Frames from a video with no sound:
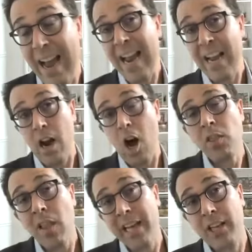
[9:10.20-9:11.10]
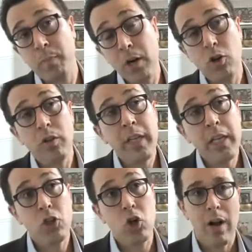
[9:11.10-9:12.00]
And unlike a special
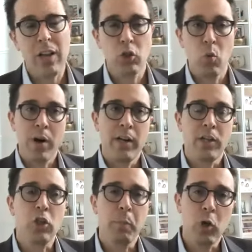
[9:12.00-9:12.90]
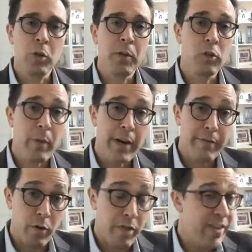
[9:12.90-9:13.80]
needs trust, when a disbursement is made
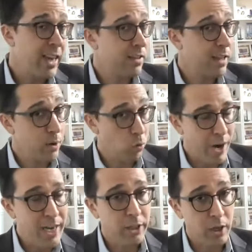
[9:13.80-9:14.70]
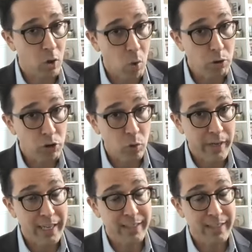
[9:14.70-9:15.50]
for things like rent and groceries,